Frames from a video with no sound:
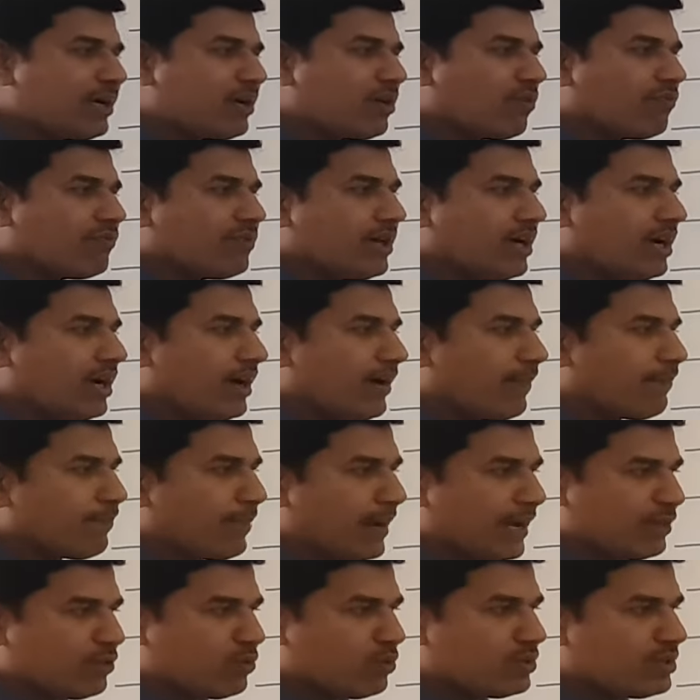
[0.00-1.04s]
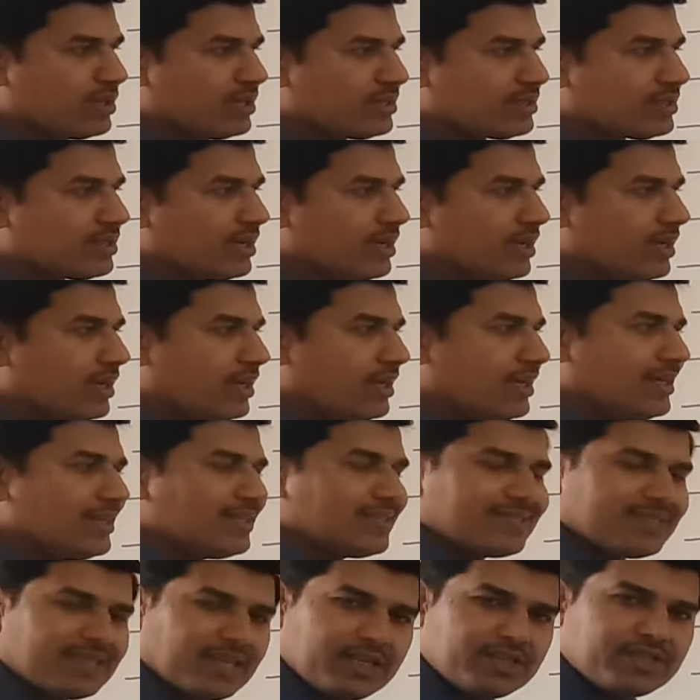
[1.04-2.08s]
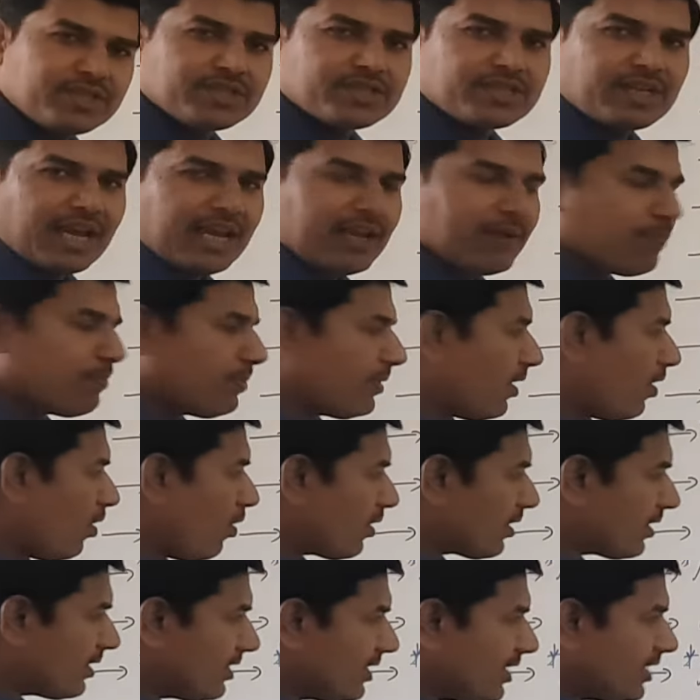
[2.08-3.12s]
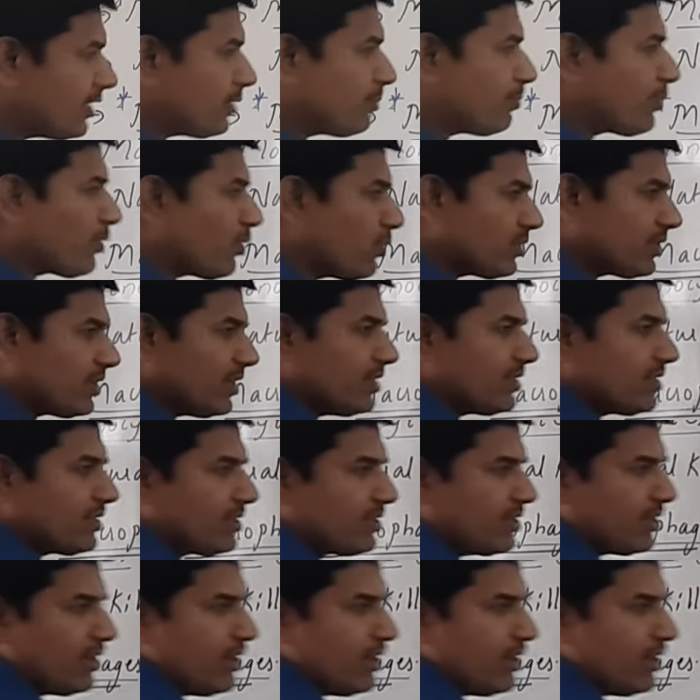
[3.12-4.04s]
of the pathogens. Such type or this process